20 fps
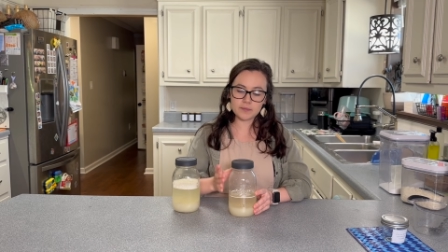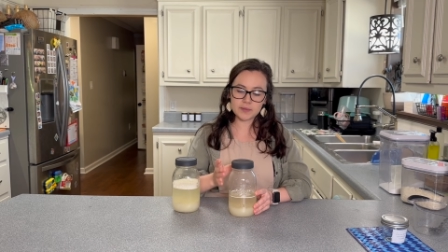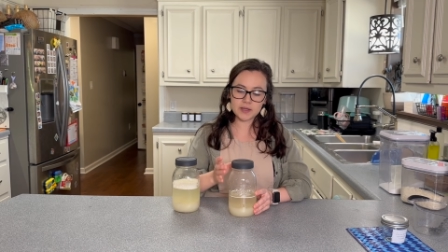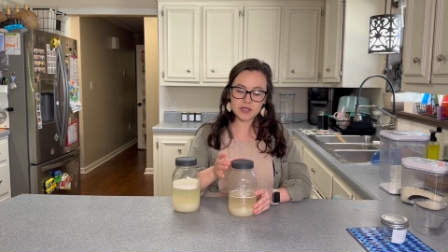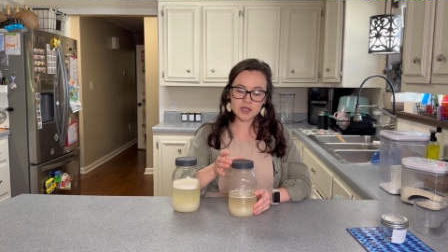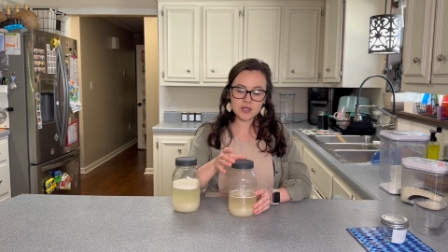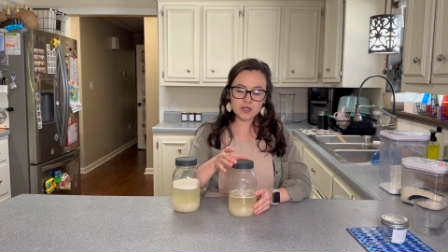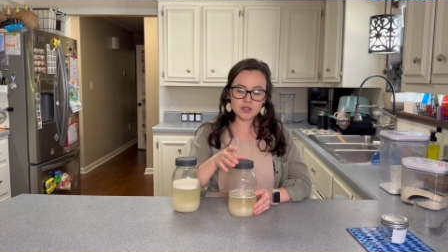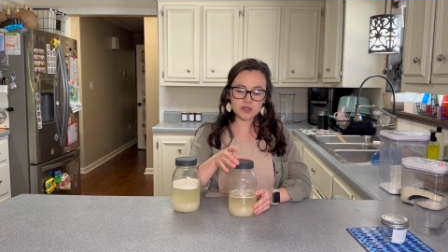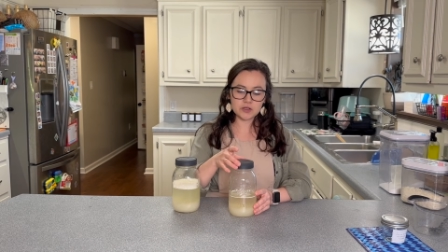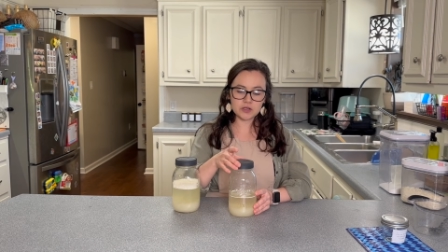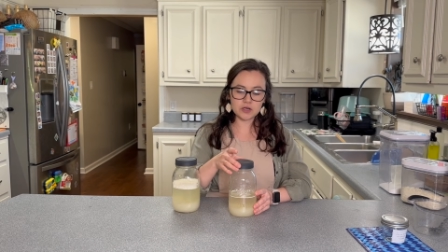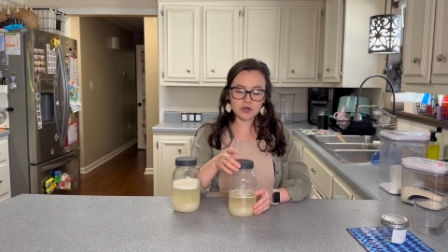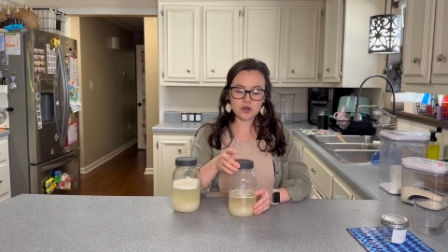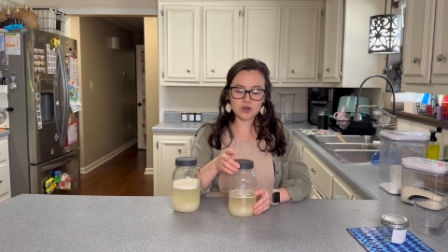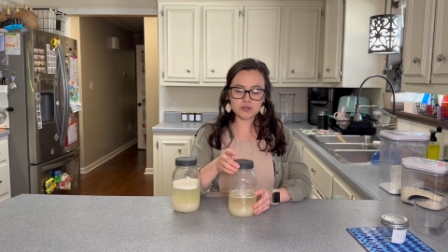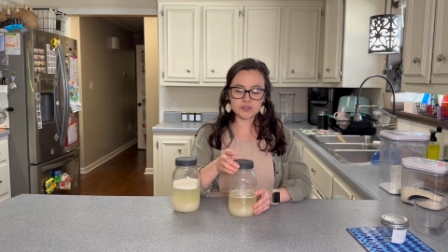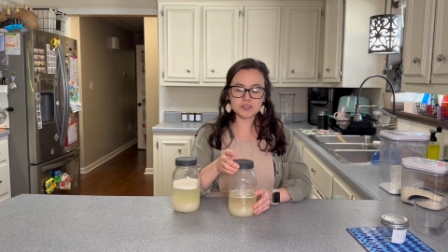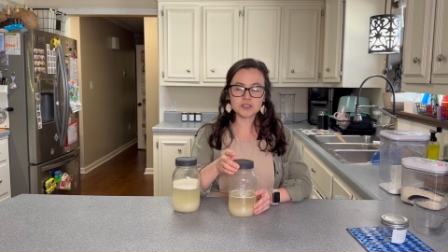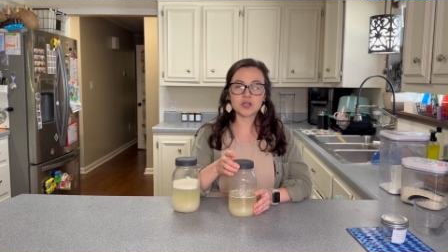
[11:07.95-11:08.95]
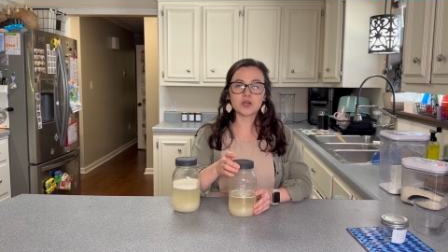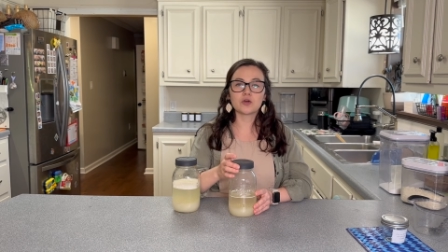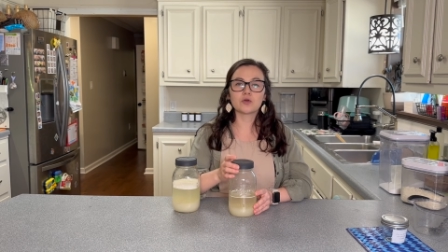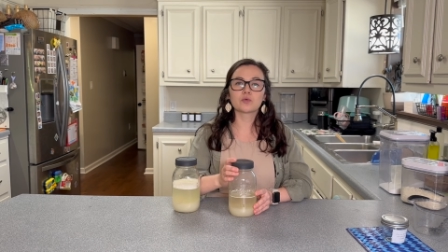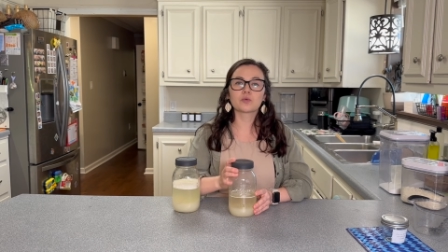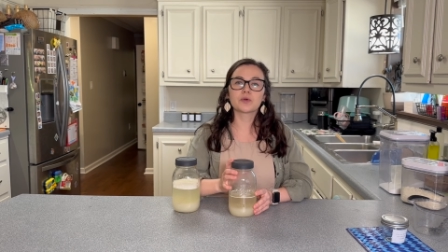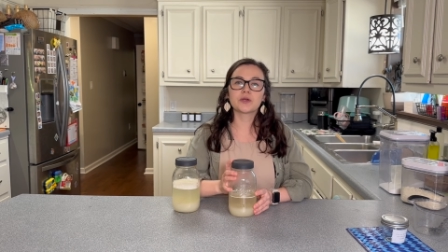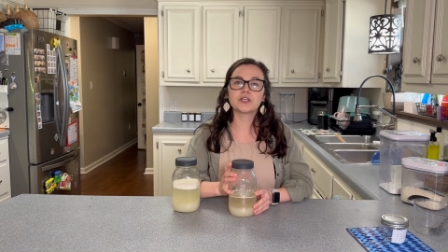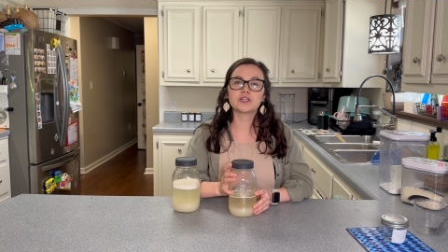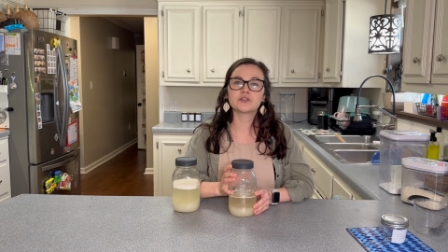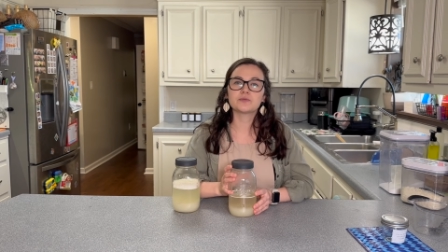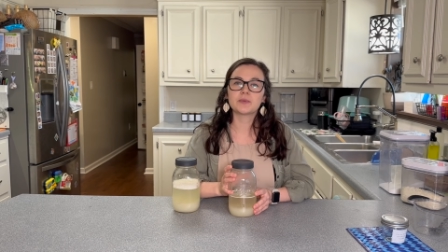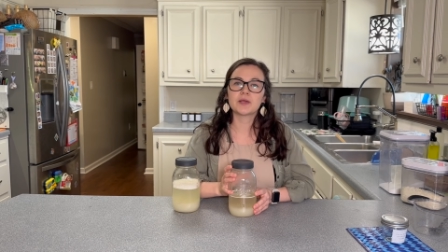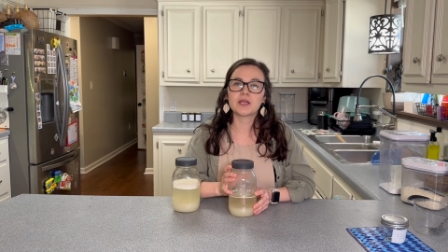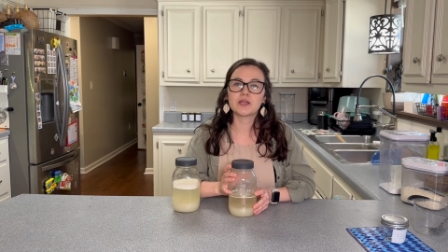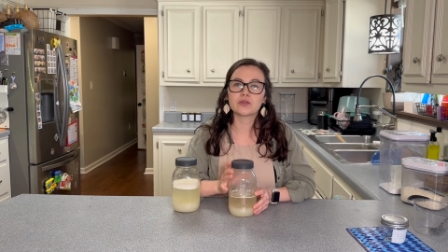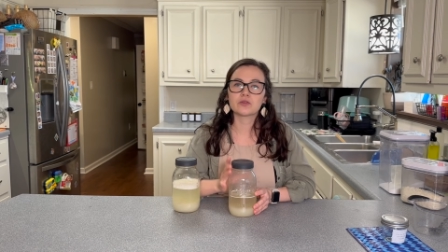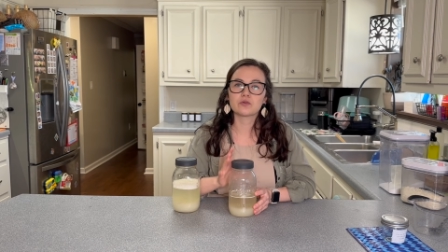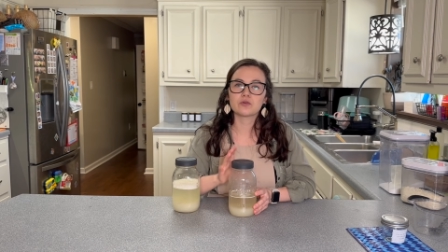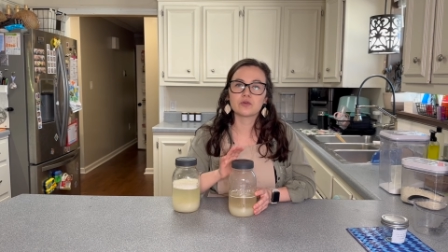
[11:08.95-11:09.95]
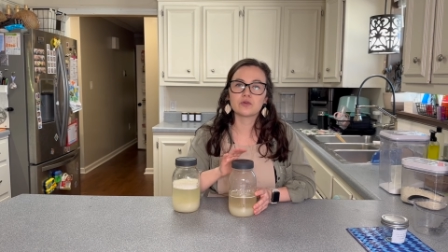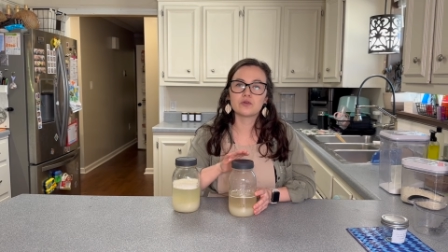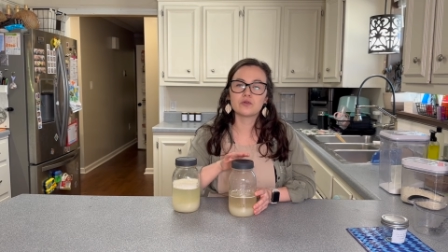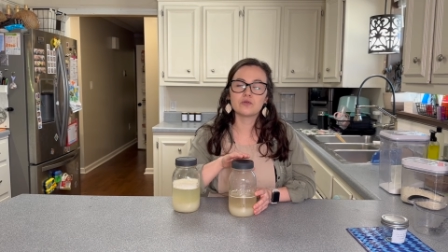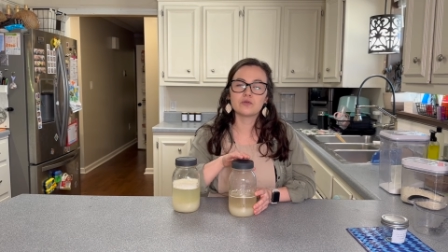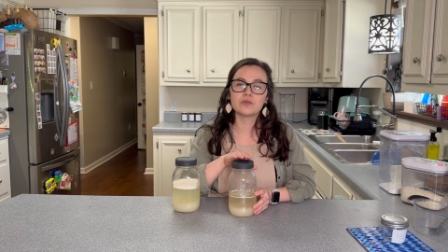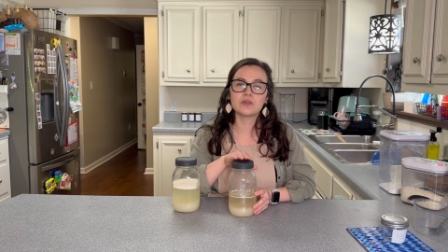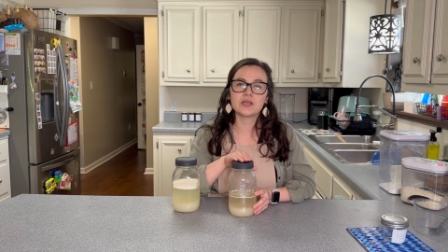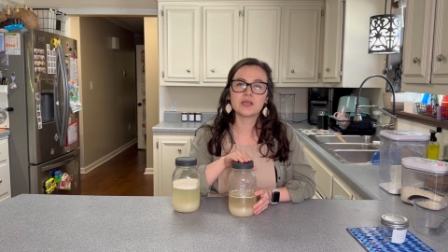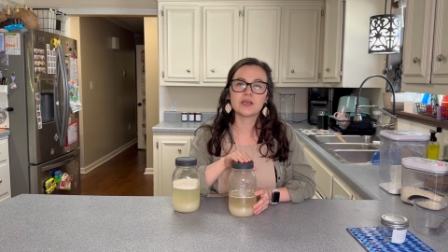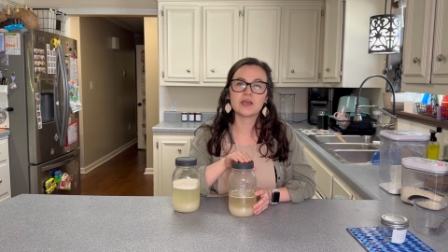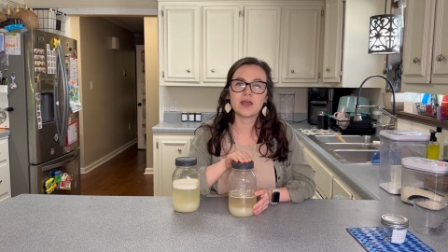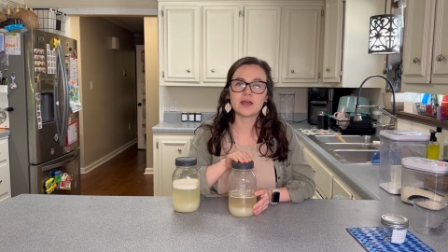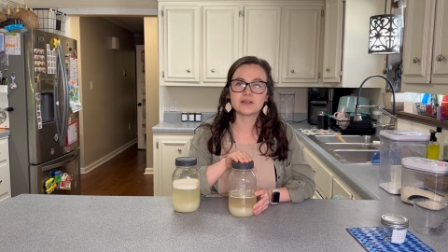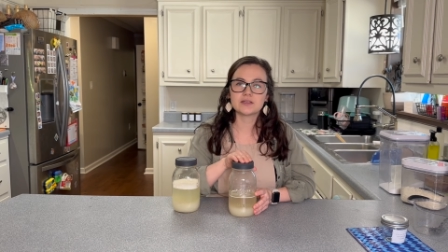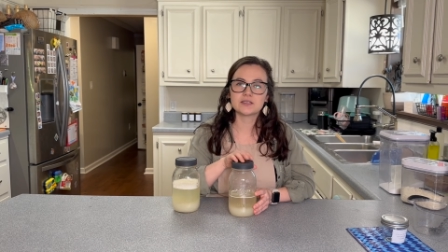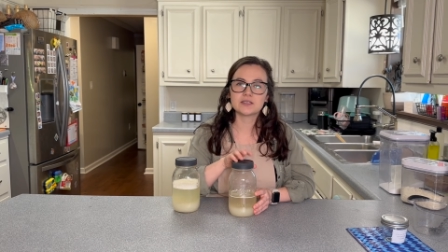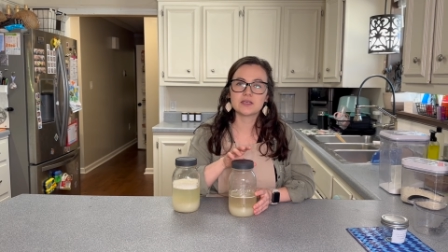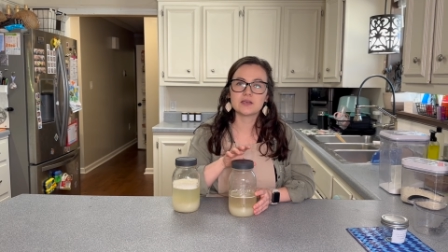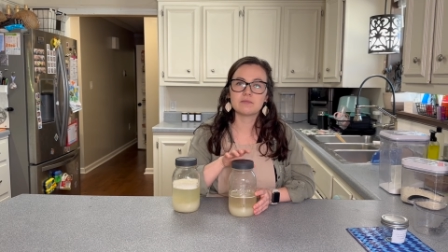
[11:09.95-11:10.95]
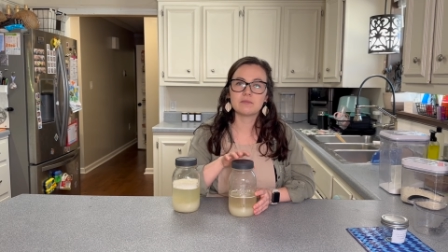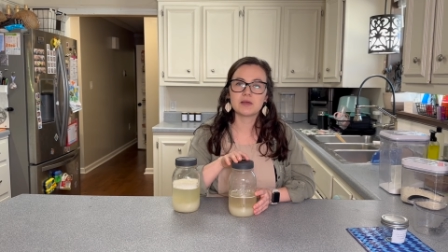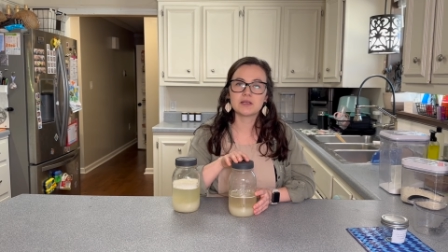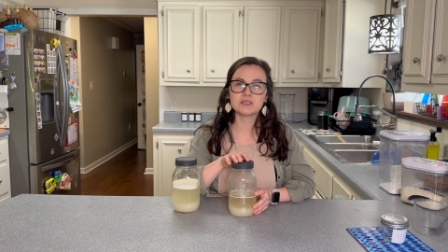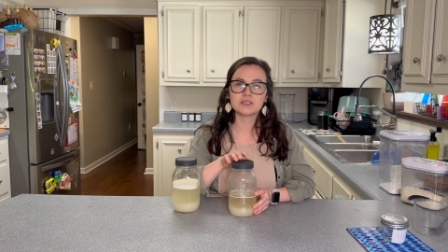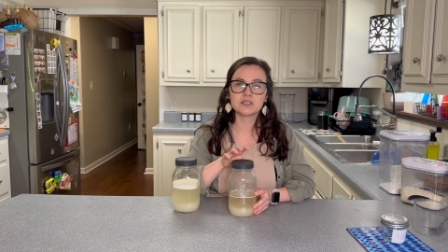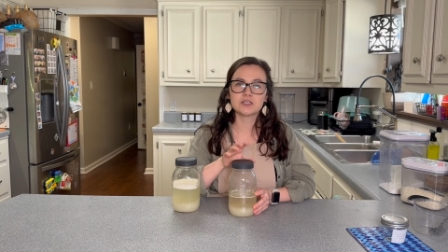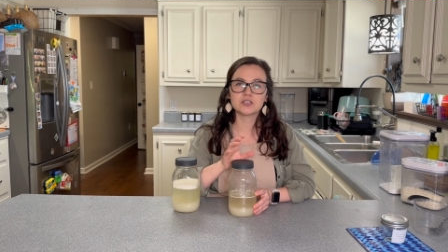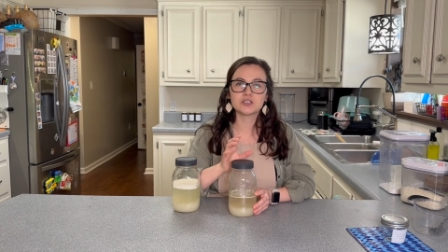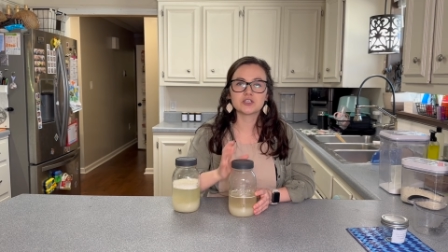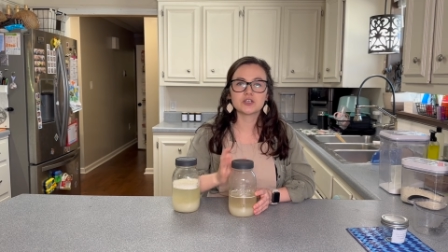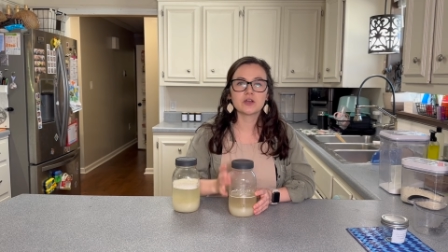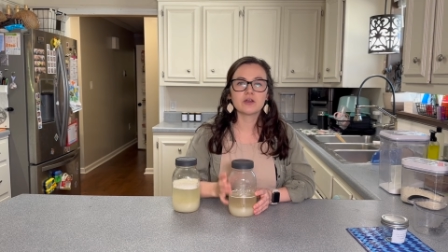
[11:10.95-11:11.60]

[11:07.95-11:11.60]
You can also reach me through the Etsy message